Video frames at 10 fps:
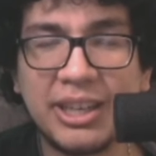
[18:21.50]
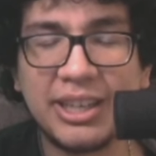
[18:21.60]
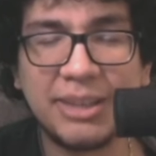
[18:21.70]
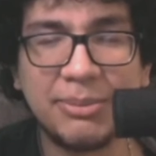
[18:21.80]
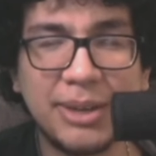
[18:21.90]

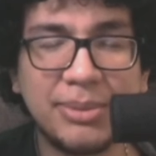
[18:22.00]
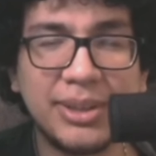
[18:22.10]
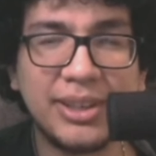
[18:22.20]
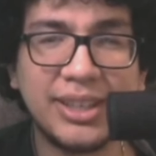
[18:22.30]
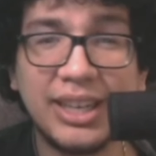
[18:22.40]
In my
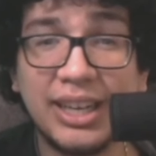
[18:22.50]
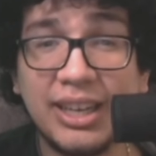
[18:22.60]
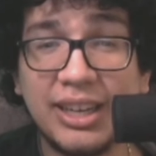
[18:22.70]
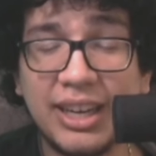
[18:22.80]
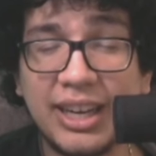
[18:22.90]
opinion,
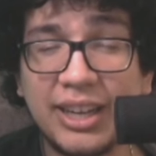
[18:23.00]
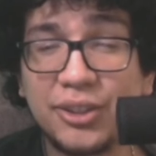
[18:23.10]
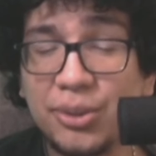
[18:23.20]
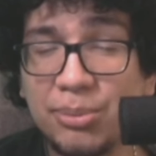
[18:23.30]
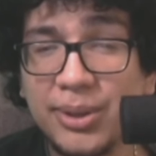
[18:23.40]
I
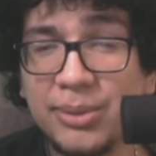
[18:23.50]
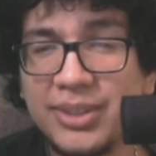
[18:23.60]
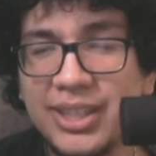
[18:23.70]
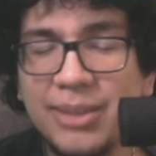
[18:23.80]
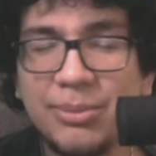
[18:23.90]
should put him
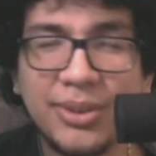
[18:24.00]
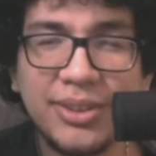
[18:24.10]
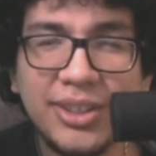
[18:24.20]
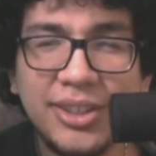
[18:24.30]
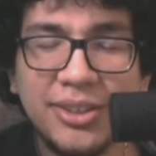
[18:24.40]
C, but
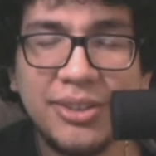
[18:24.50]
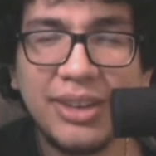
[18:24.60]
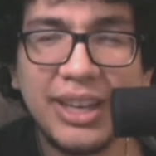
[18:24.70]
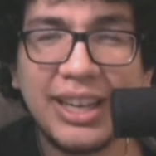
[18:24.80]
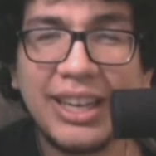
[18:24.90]
just to
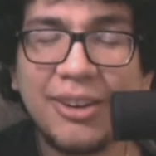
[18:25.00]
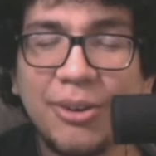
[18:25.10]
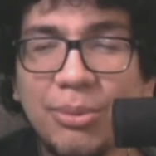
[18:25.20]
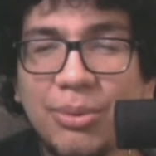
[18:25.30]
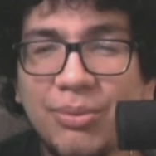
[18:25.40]
not get it
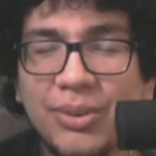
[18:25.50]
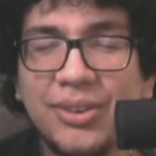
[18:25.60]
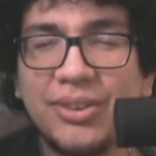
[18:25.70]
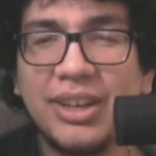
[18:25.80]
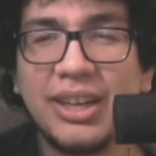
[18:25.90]

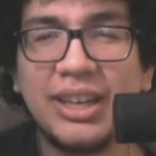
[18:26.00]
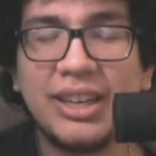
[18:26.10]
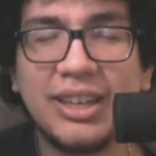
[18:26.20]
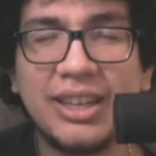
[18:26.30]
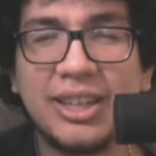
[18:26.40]
overfilled,
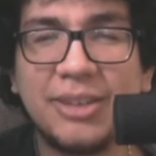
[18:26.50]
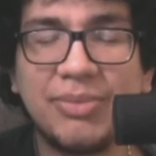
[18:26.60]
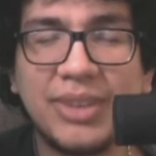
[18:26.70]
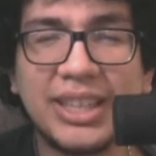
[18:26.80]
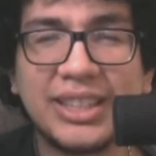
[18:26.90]

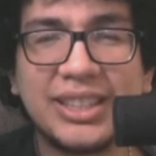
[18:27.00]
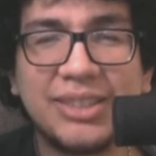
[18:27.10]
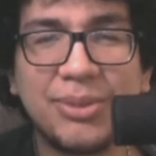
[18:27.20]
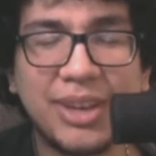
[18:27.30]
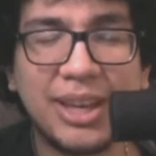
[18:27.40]
yes,
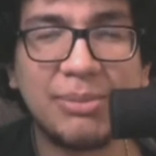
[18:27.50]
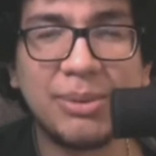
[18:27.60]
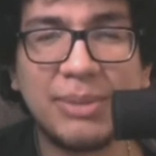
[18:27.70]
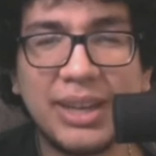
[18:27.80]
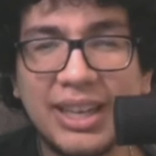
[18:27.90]
we'll keep
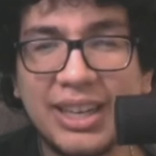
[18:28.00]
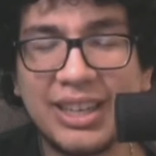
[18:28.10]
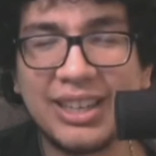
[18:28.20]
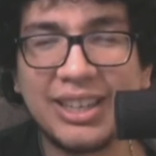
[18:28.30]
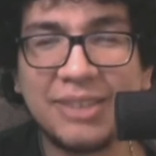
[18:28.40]
him
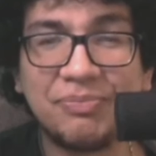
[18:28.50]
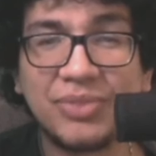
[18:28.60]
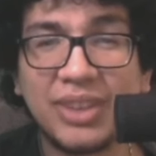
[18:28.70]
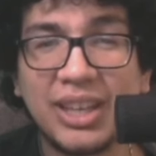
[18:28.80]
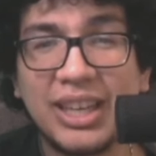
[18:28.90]
at
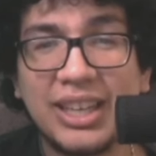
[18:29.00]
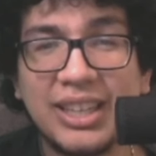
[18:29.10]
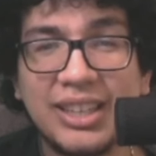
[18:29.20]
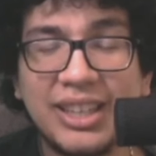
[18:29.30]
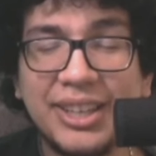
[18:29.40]

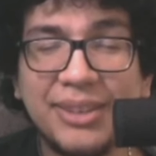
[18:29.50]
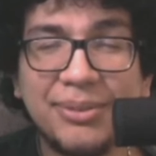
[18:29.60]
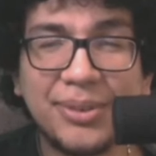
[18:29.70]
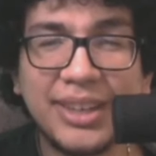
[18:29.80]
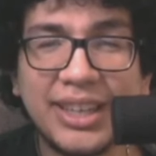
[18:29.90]
D
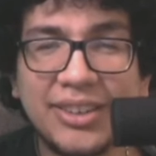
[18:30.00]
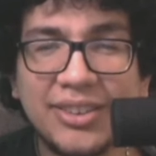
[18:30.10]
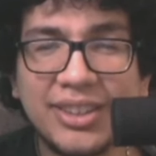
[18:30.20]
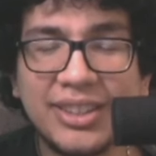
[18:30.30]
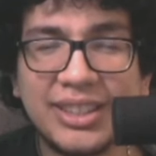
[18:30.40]
for
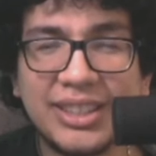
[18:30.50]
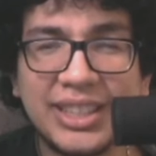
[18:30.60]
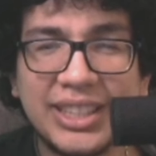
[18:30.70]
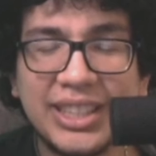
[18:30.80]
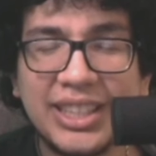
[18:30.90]
now,
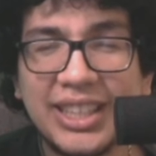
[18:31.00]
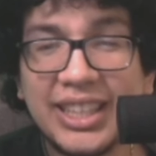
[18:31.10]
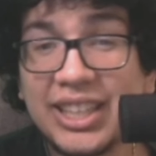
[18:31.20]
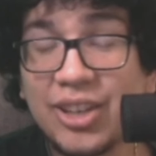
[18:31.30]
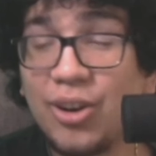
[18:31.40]
because
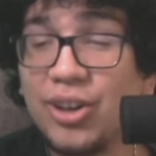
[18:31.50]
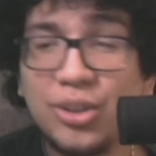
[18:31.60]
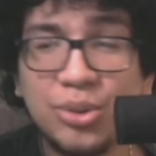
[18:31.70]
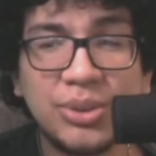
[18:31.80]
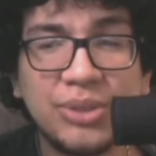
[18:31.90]
it's hard
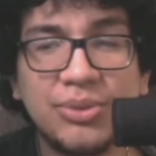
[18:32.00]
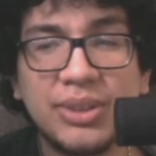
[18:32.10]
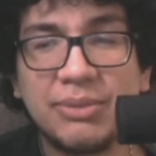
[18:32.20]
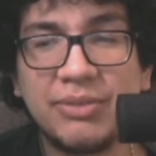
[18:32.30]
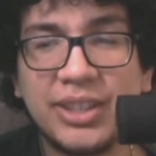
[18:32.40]
to win
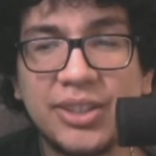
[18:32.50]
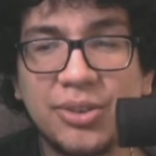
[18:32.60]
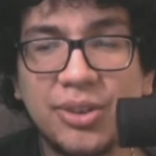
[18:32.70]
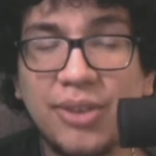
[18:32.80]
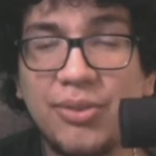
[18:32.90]
with
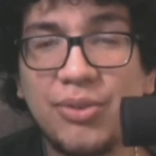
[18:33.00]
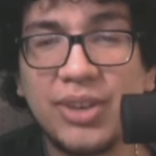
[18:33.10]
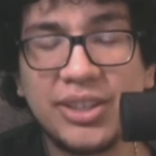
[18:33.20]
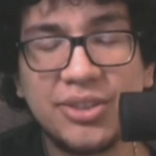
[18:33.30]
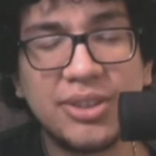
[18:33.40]
Venusaur. If you
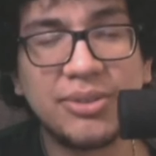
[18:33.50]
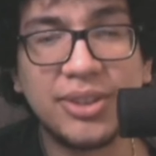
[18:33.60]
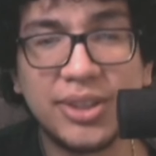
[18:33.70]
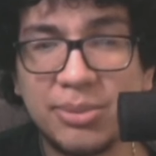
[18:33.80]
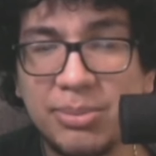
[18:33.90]
run into some
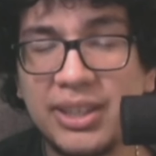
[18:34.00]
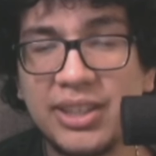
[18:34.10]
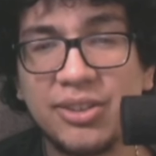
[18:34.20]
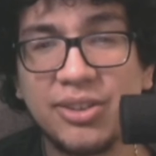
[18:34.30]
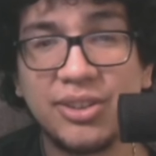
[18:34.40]
good
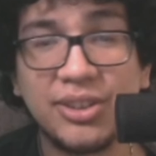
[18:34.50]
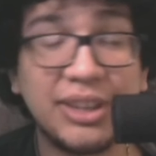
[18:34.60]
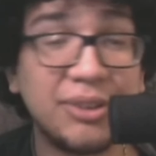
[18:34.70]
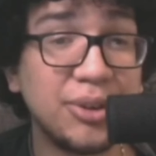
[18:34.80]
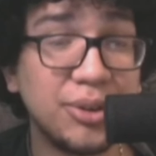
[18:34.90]
speedsters,
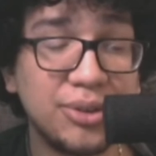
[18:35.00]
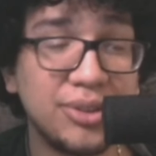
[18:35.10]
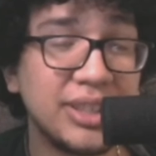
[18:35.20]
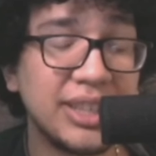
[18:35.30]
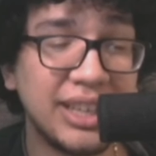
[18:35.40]
they'll know to
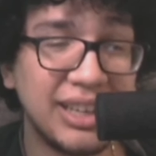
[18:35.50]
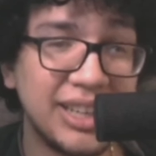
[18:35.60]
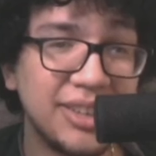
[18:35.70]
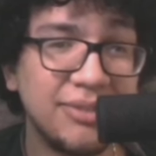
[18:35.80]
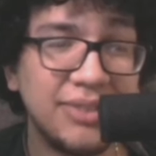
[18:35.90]
just
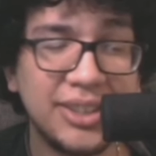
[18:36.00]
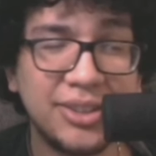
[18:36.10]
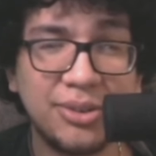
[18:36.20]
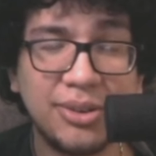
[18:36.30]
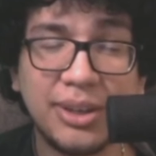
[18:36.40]
engage a
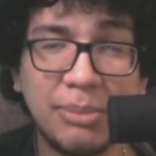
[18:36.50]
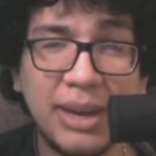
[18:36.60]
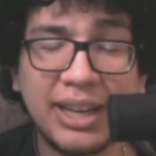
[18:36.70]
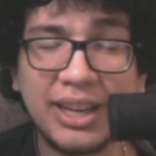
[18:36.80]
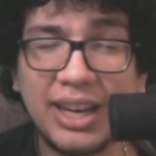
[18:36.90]
Venusaur in the
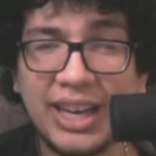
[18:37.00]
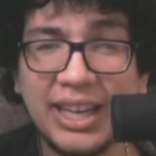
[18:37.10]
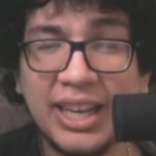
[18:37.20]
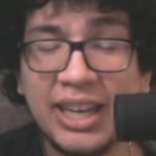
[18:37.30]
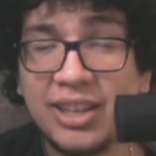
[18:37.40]
back
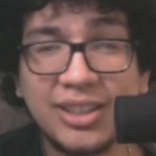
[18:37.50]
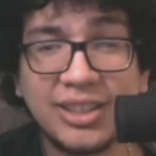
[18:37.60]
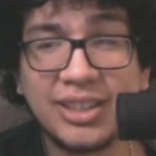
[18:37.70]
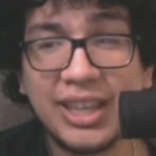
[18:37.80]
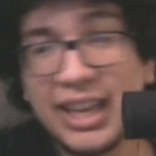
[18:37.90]
line,
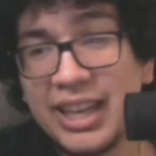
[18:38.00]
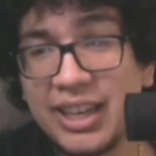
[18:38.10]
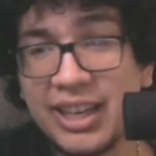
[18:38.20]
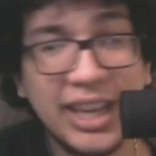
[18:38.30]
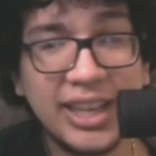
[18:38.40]
because he can't
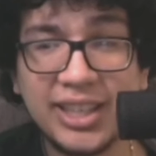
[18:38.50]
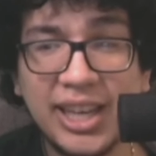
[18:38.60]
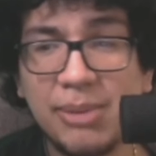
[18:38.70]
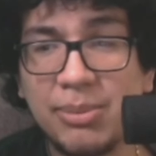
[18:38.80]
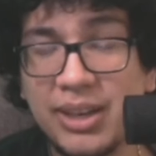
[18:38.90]

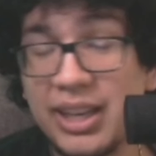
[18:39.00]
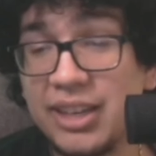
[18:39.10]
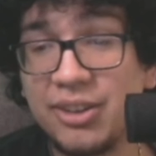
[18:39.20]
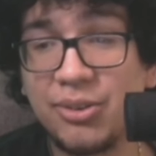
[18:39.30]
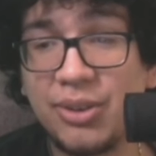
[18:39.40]
escape, and he
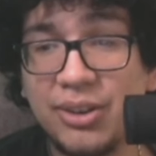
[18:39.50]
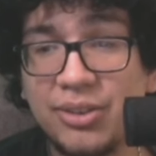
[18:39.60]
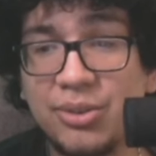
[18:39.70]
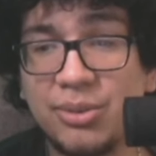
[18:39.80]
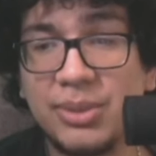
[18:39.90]
has no crowd
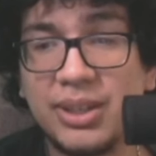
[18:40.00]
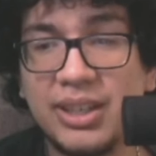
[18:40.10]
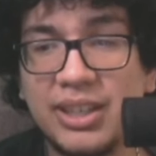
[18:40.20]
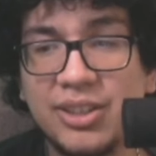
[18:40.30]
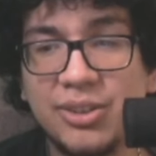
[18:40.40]
control
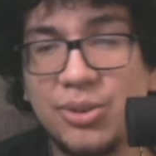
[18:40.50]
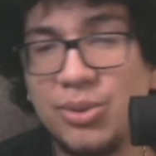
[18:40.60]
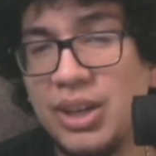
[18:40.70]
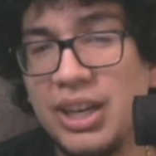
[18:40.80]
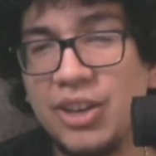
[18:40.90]
ability.
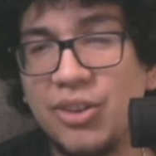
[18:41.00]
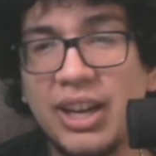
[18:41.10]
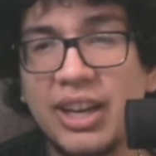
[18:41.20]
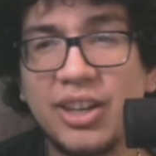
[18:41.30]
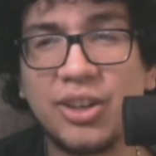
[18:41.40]
So you're
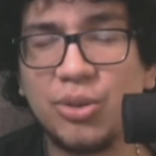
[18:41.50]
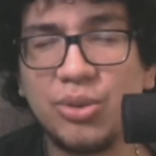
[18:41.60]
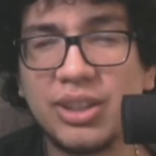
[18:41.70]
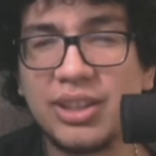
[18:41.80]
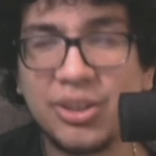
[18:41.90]
not gonna do
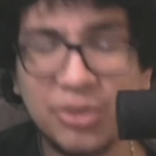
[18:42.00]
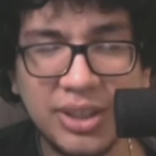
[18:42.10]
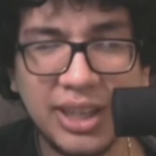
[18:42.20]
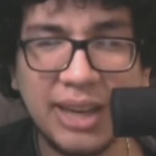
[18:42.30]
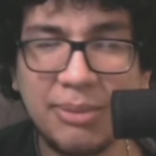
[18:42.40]
nothing to
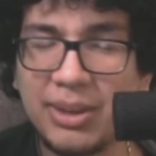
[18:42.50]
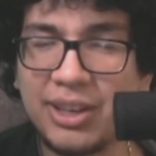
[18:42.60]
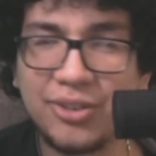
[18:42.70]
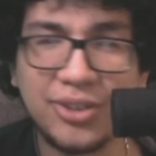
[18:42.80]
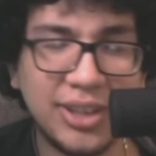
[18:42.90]
escape, and
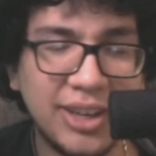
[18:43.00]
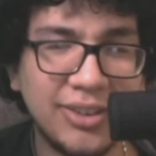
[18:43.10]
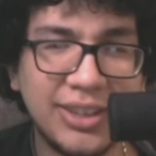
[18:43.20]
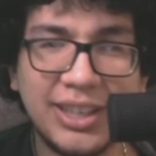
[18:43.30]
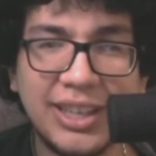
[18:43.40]
you're just
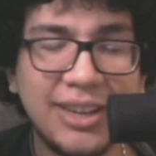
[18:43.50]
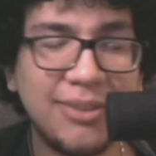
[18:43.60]
guaranteed dead.